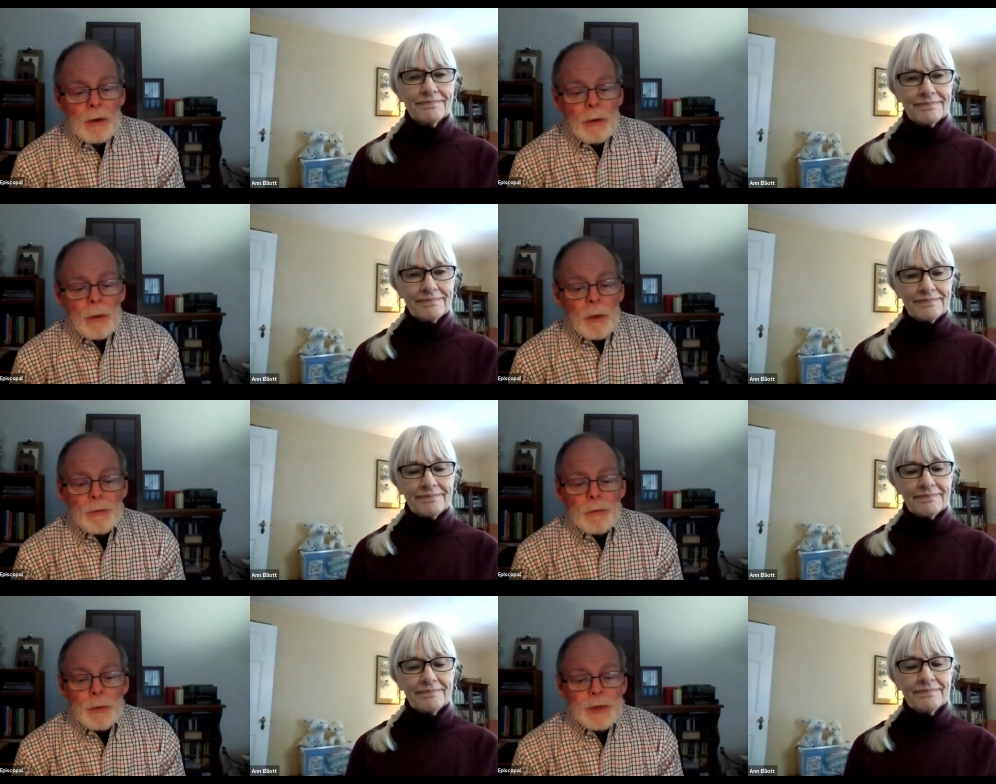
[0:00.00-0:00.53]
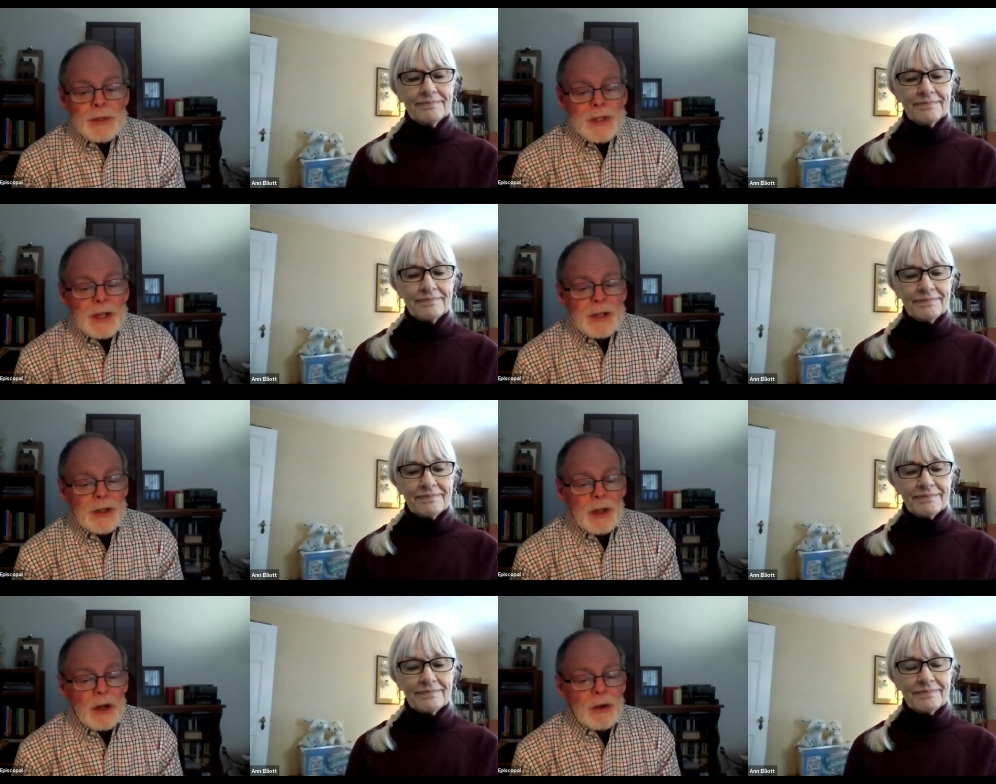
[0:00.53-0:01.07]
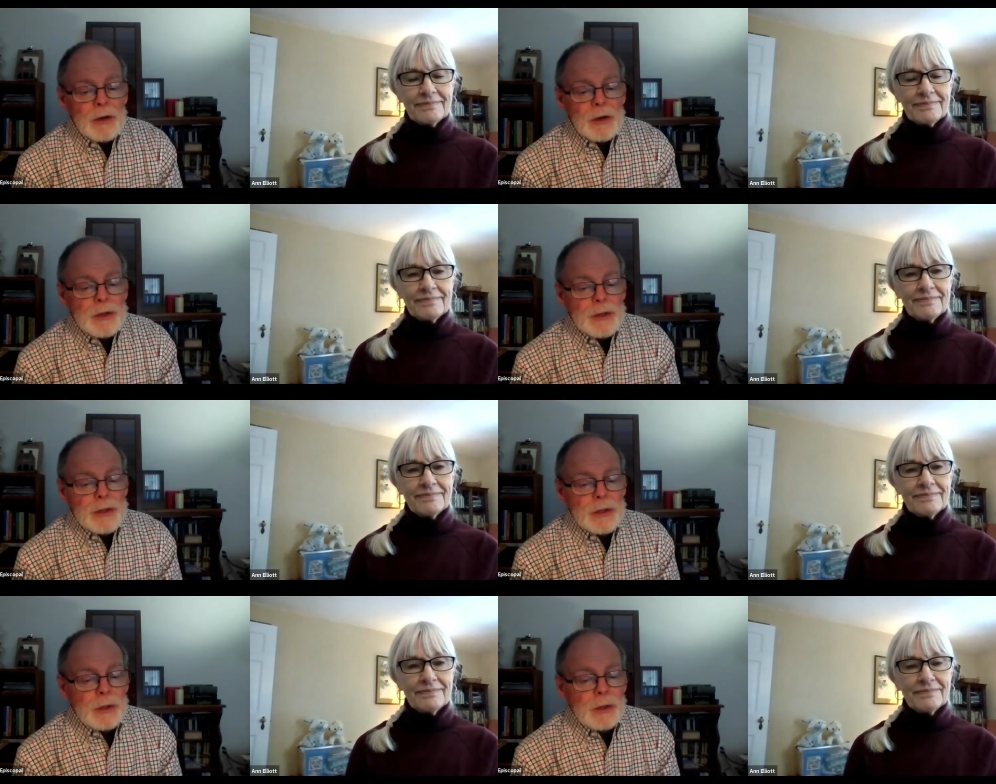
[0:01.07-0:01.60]
Speaker 1: or for ten
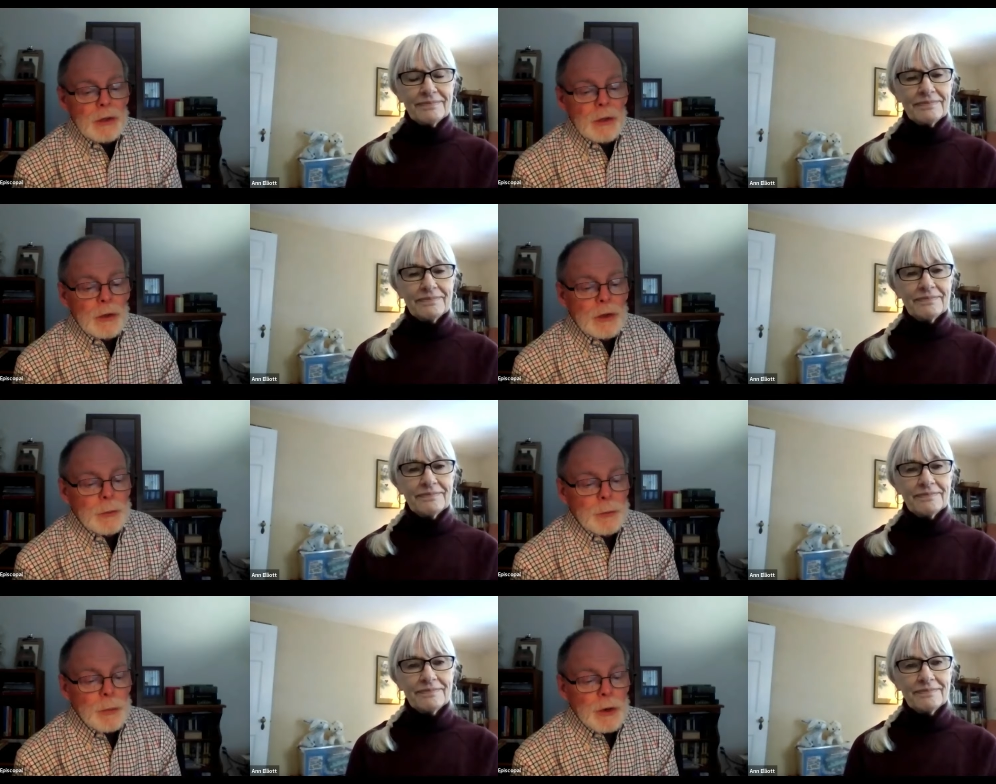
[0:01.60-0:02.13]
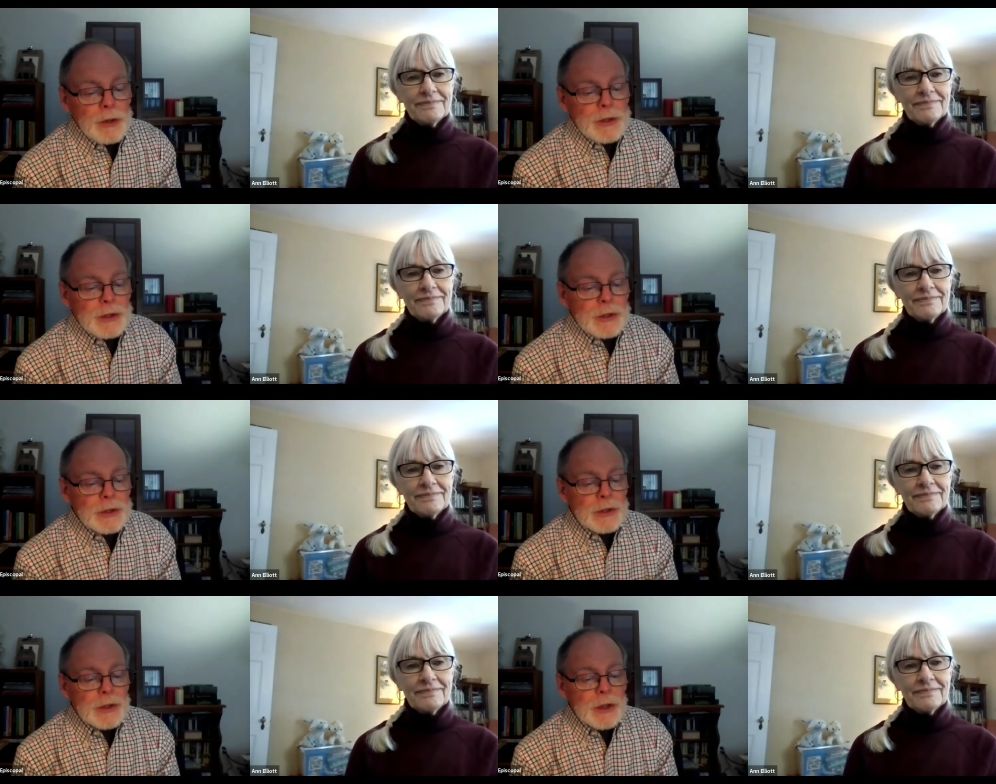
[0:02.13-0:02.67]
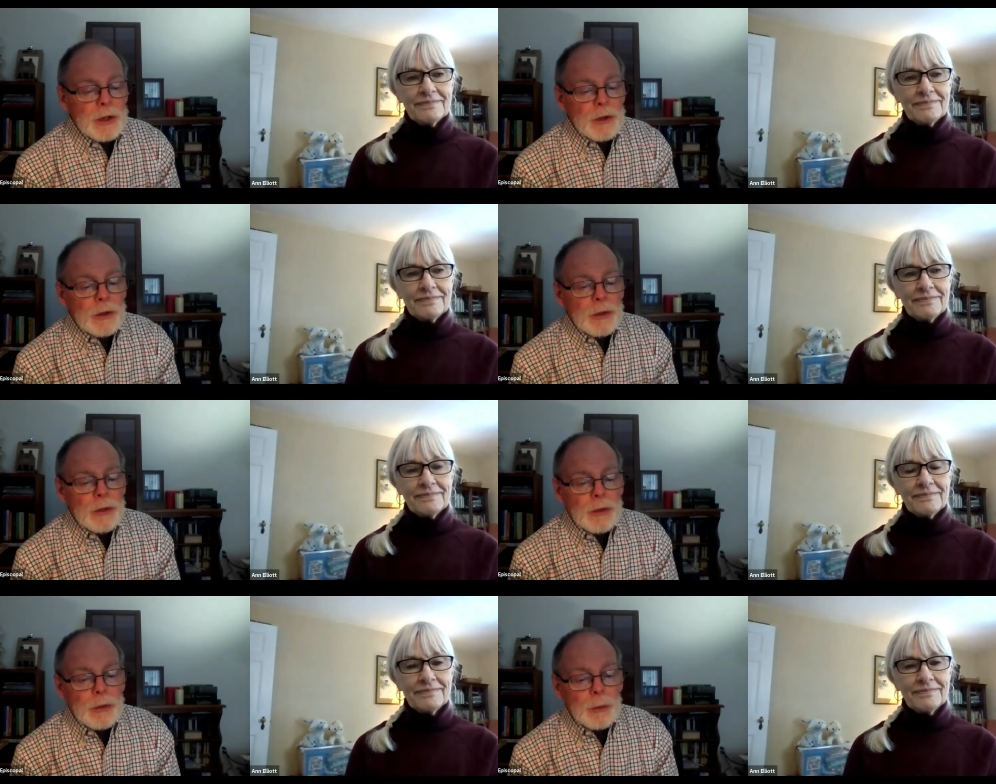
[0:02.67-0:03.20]
dollars, you could purchase
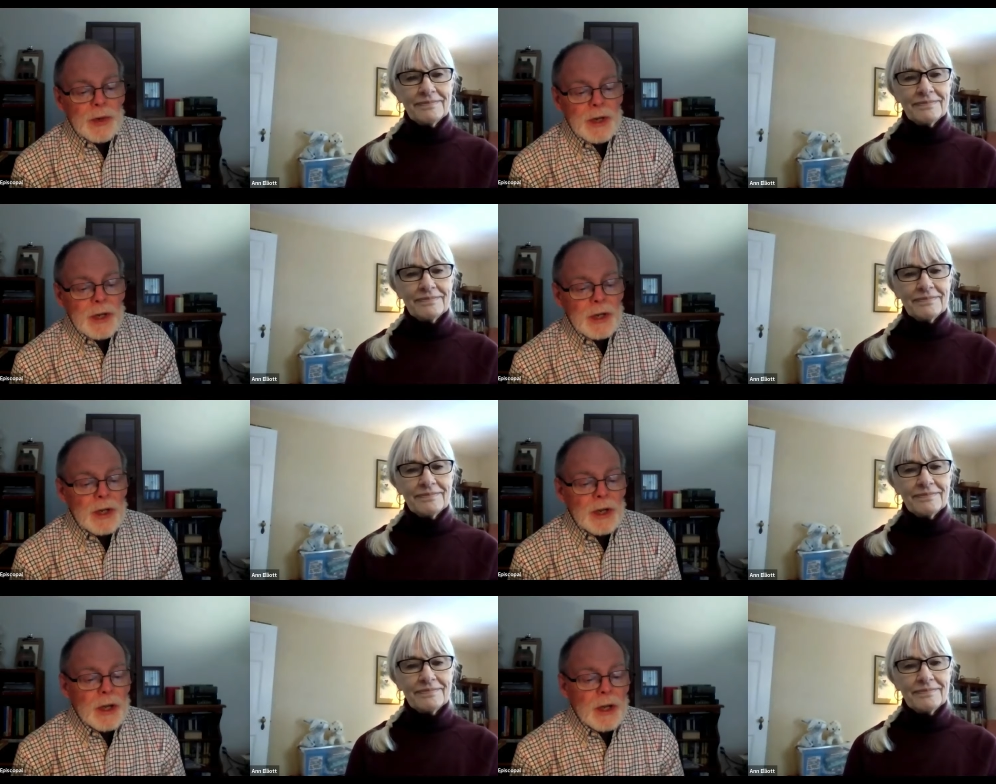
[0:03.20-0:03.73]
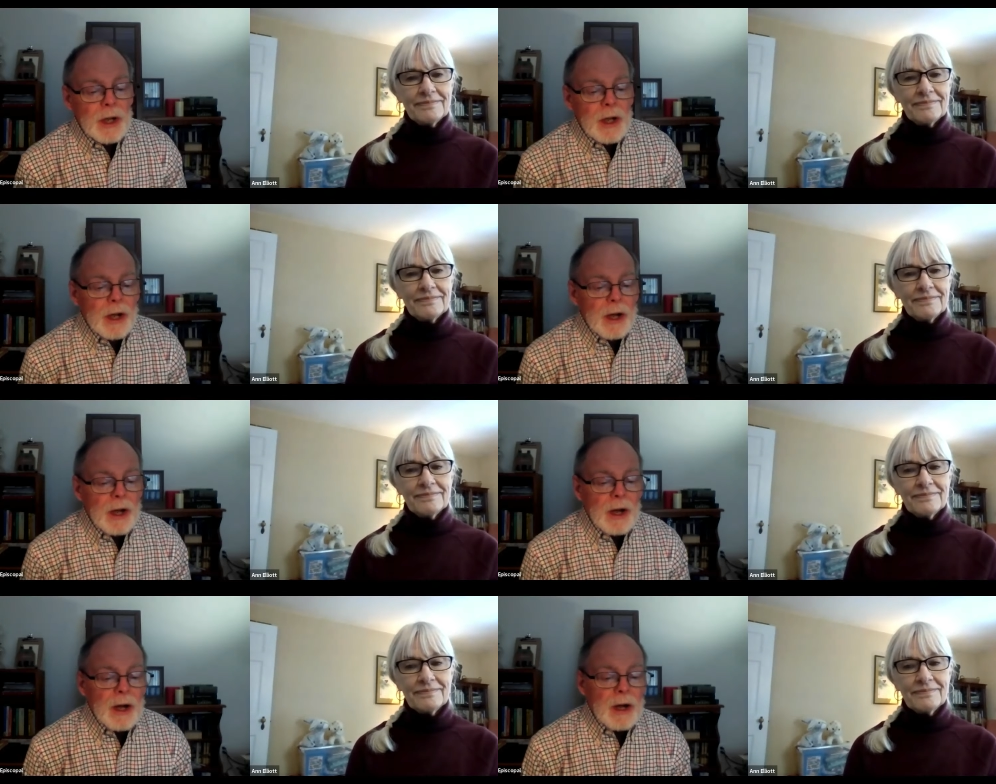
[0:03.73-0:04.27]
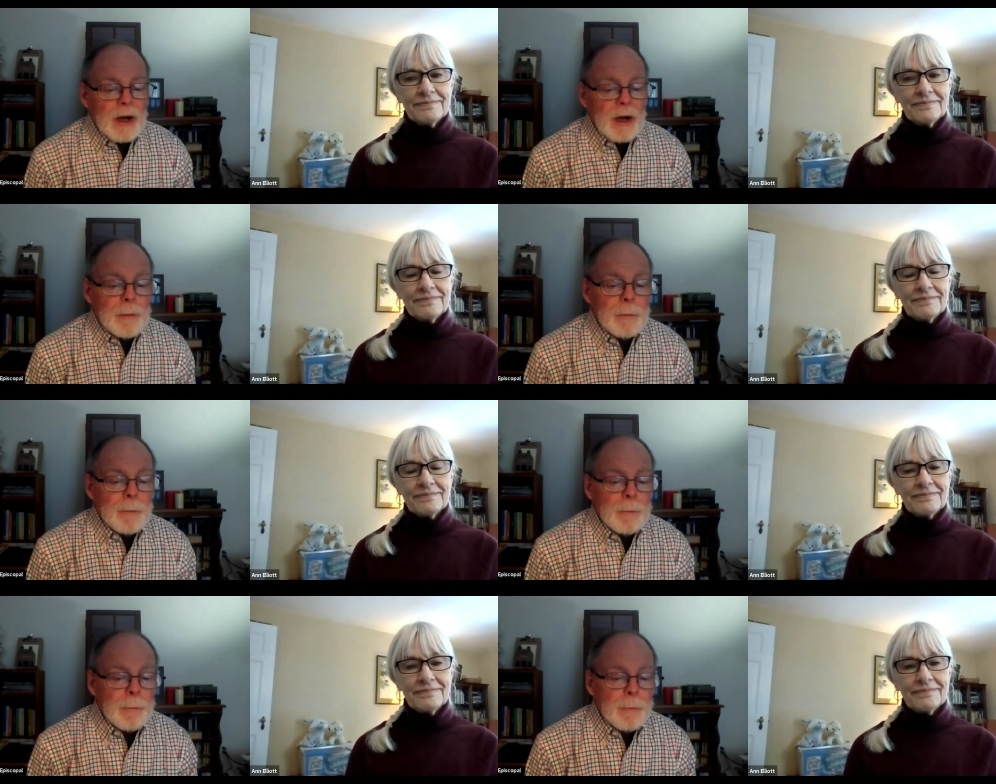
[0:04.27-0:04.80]
three
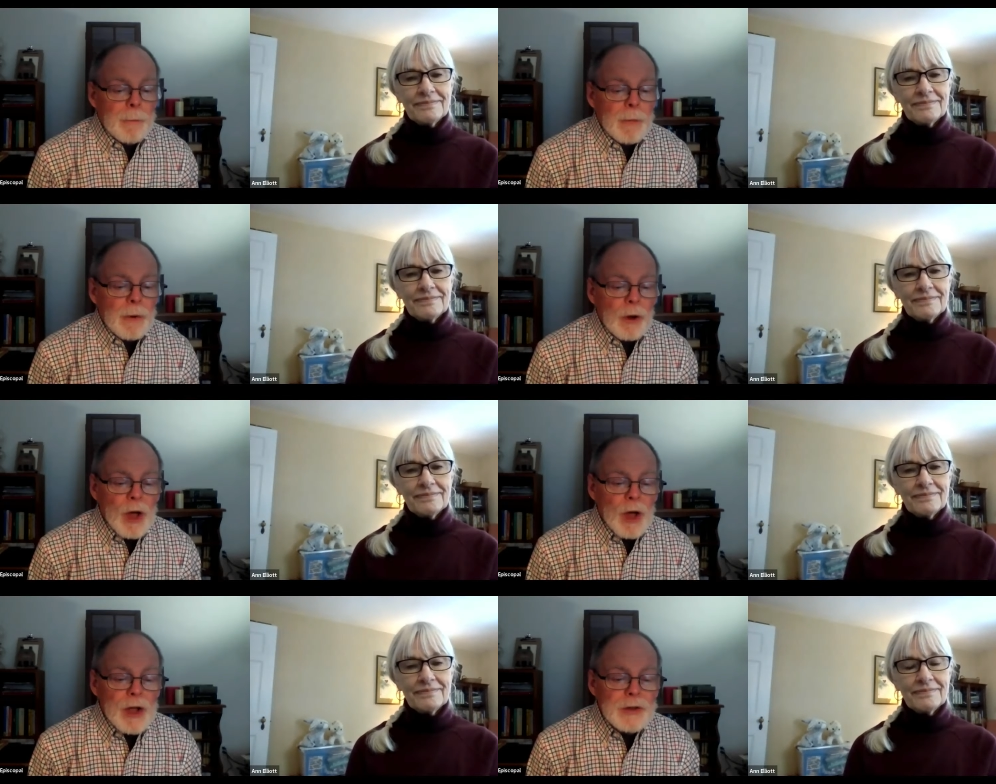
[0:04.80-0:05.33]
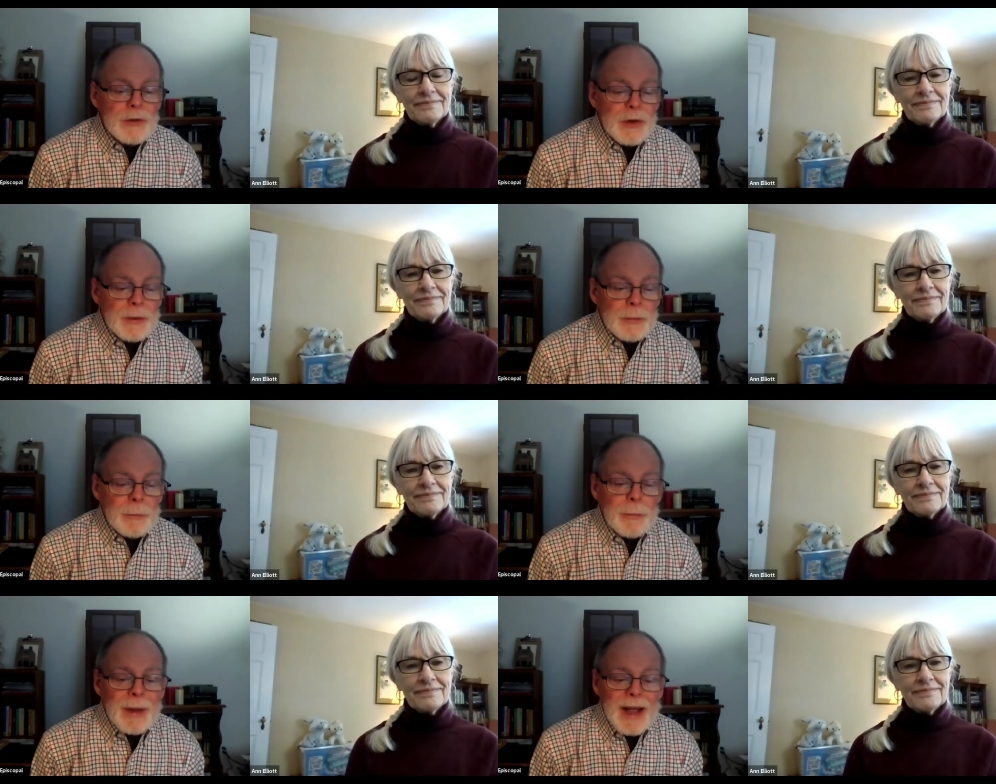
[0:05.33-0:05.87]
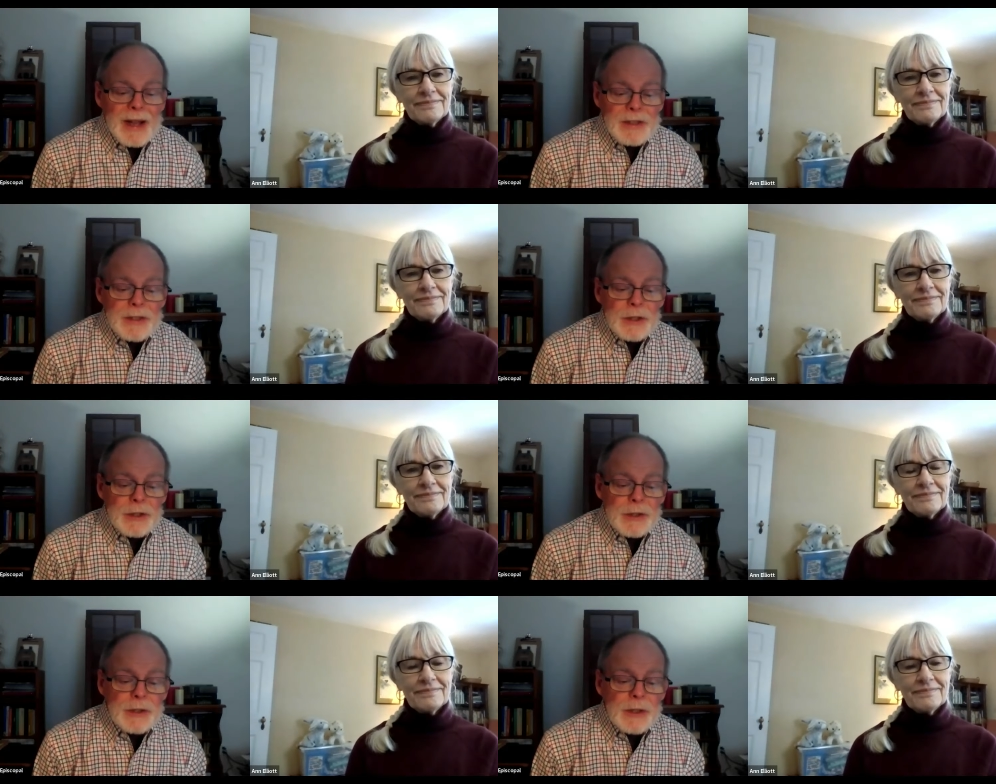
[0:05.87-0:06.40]
um, laundry
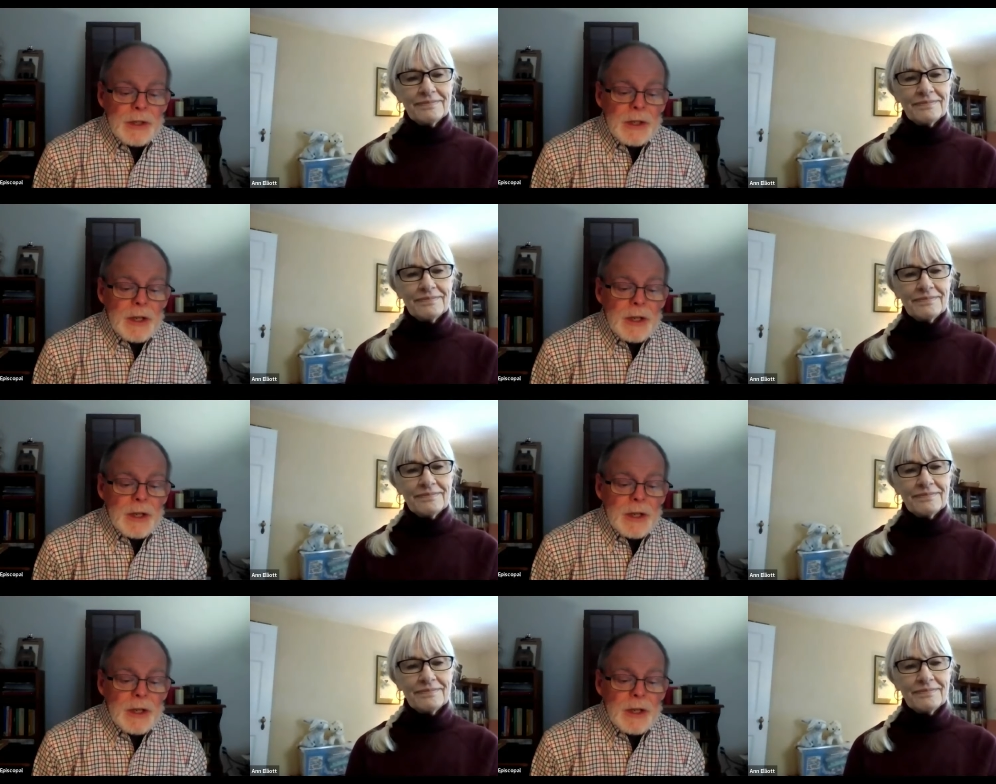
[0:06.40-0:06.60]
passes.